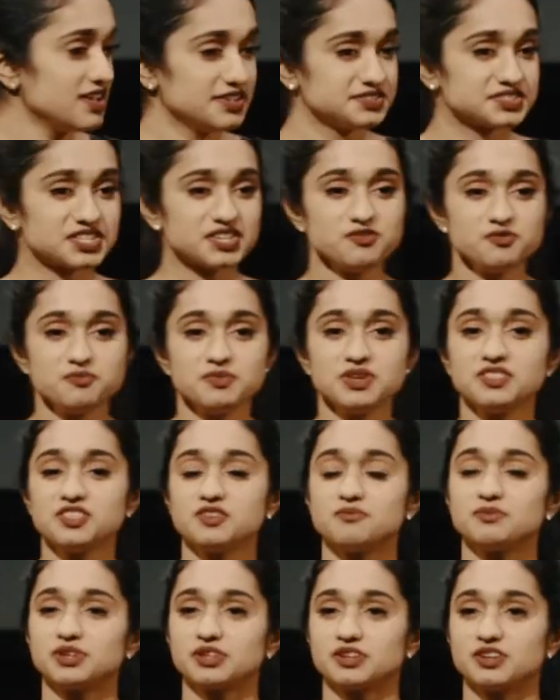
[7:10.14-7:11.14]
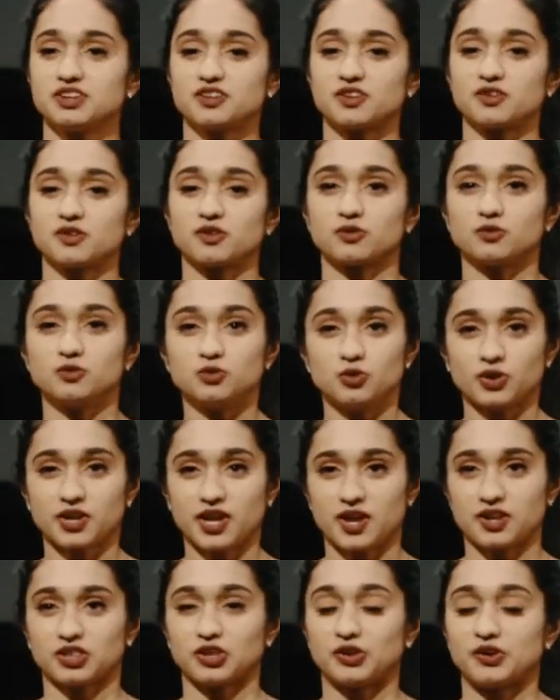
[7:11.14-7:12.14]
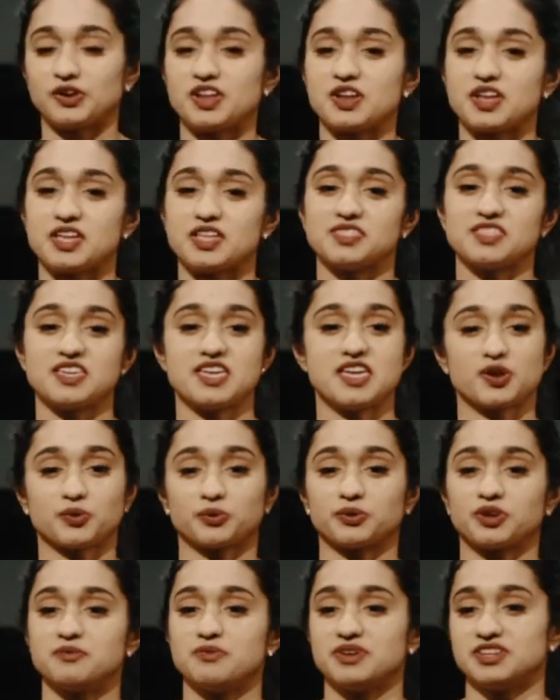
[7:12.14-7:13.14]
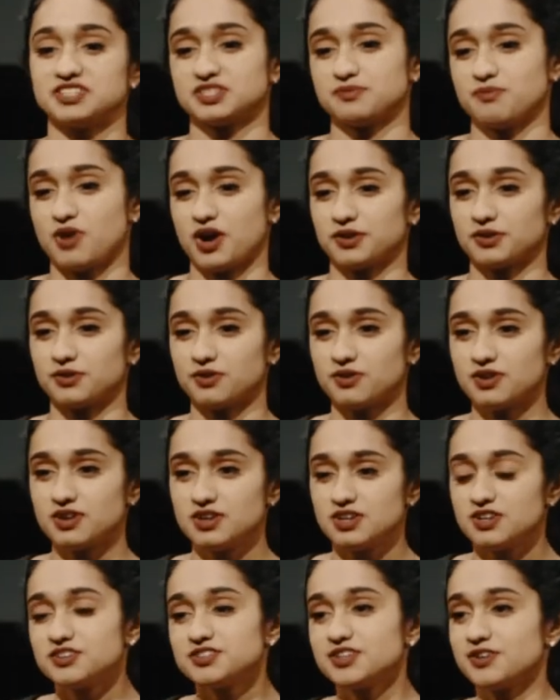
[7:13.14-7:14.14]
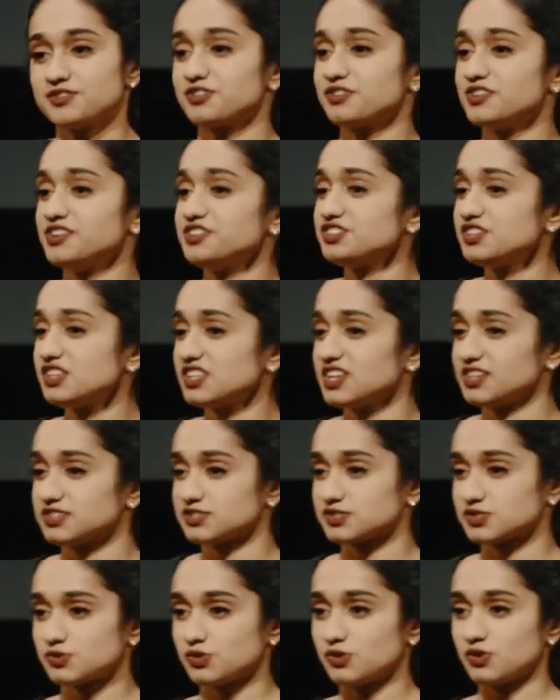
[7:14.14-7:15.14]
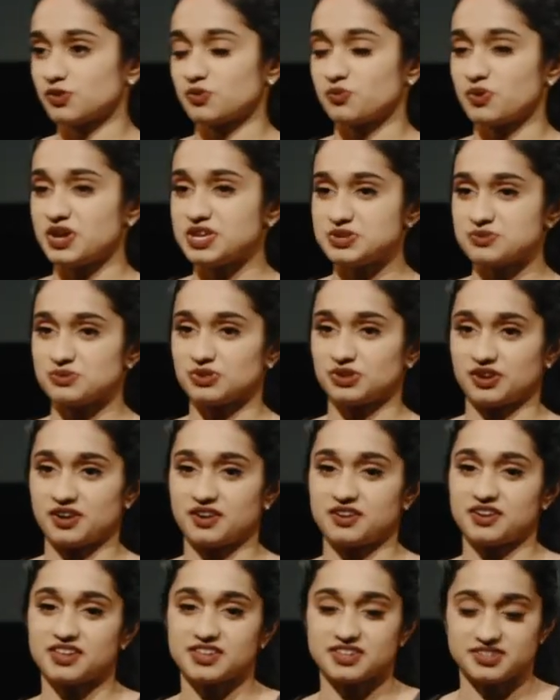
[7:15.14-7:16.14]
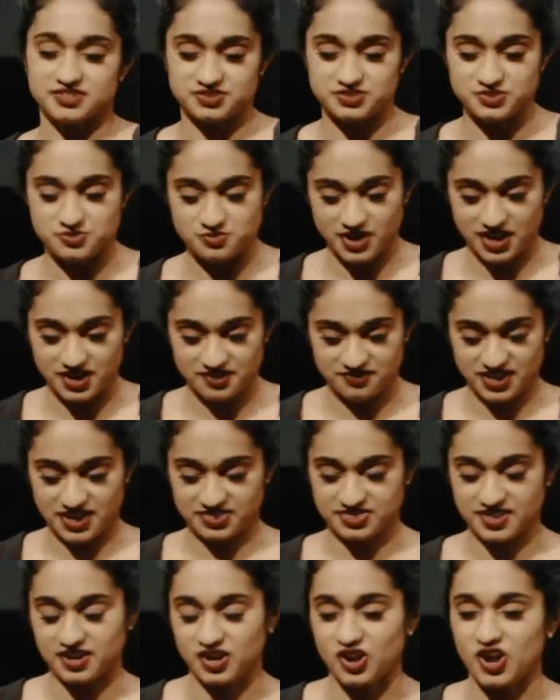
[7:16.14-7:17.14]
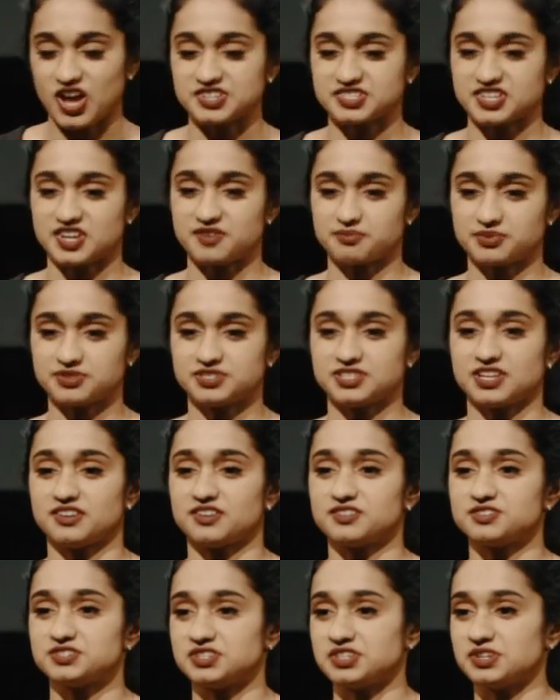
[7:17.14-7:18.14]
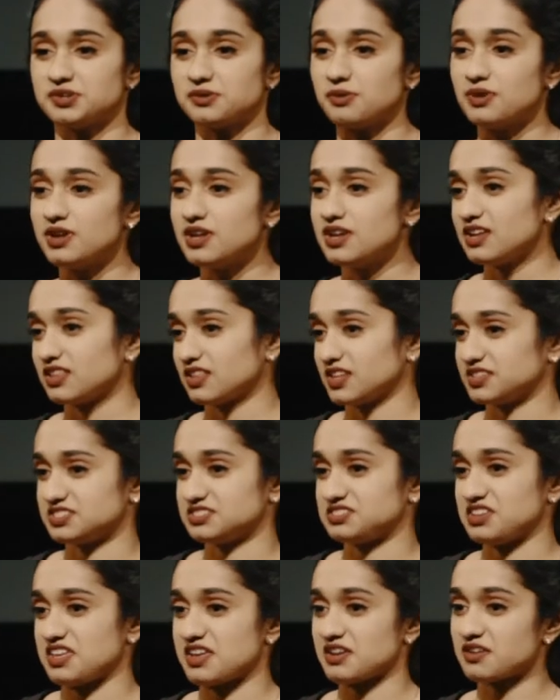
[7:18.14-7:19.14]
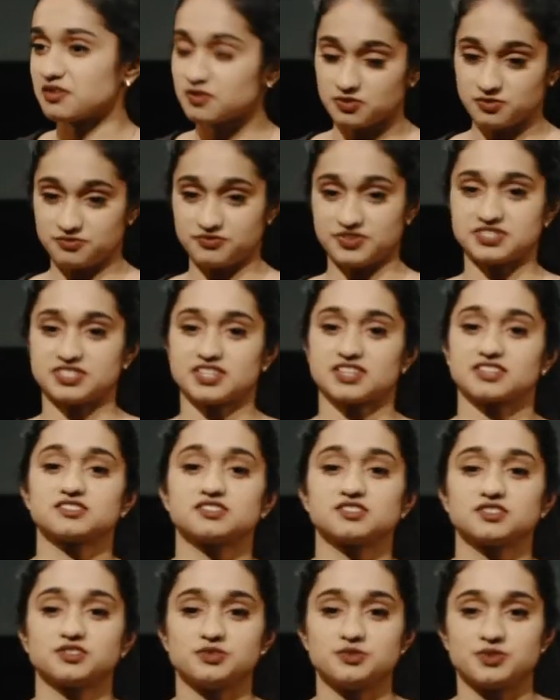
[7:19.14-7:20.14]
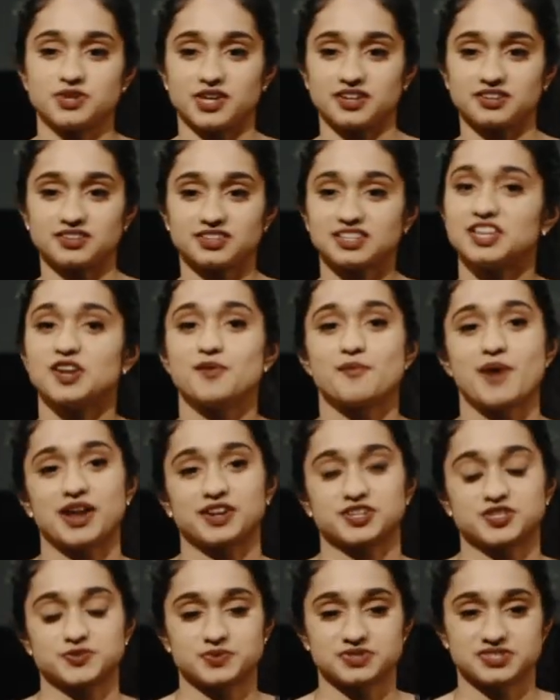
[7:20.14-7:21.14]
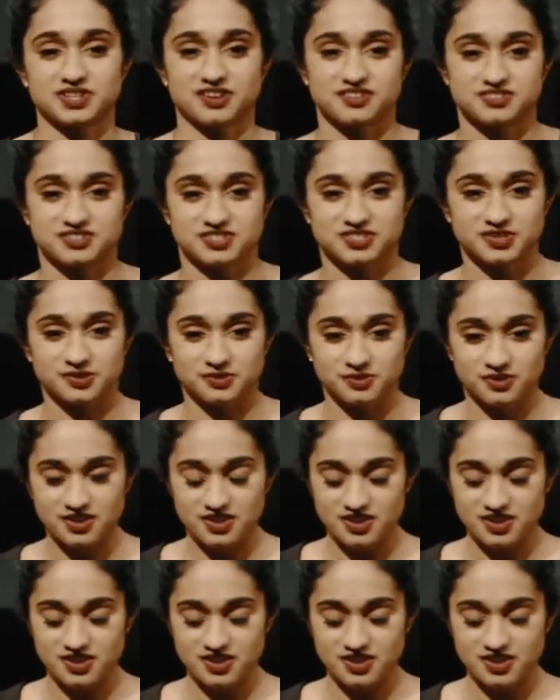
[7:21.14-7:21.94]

It's given me the ability to look at learning in the inquiry-based model. Now, traditionally at school, the way you learn is you kind of get that content presented to you. Let's take physics. You get kinematics presented to you.